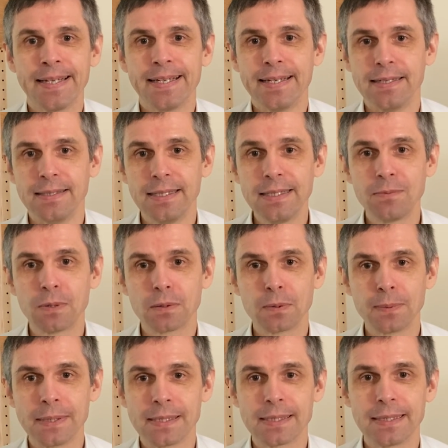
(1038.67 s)
Indeed, what we
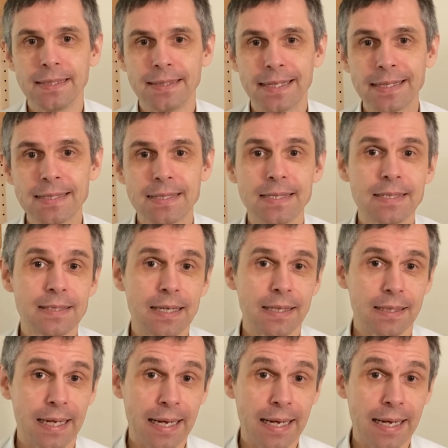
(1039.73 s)
will see next is that